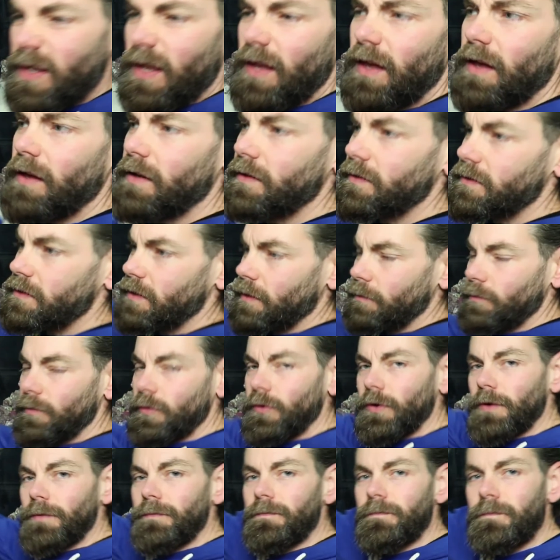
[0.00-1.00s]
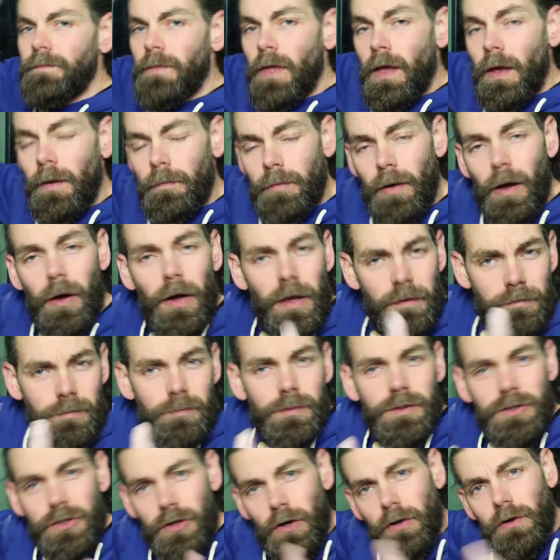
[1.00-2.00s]
dig it out at some point. But I have a
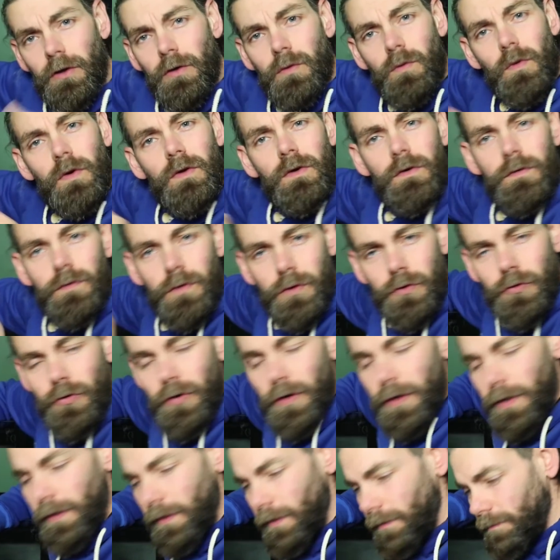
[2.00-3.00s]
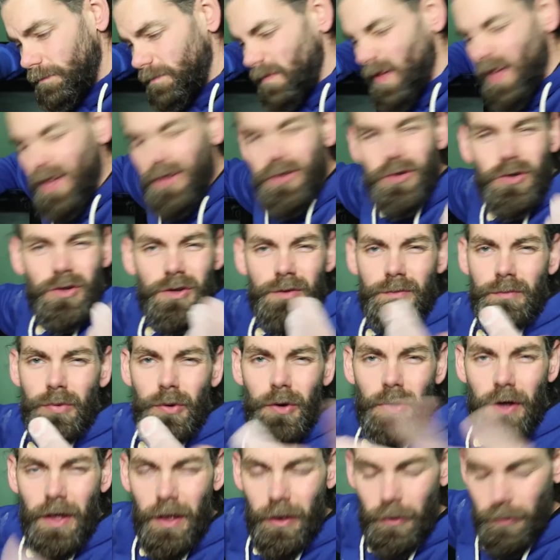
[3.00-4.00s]
Majano wand for treating them. You can
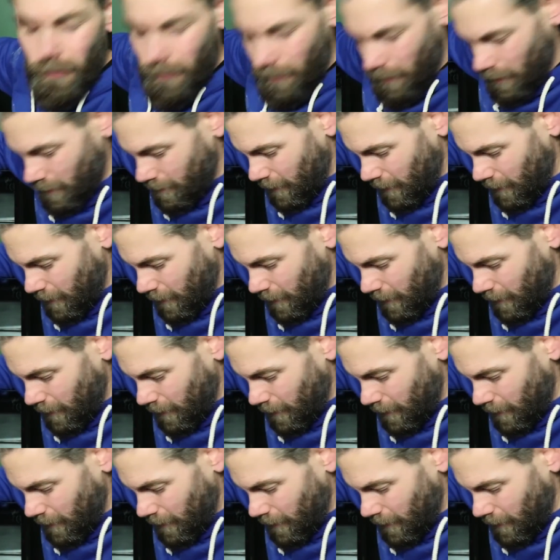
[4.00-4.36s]
put kelp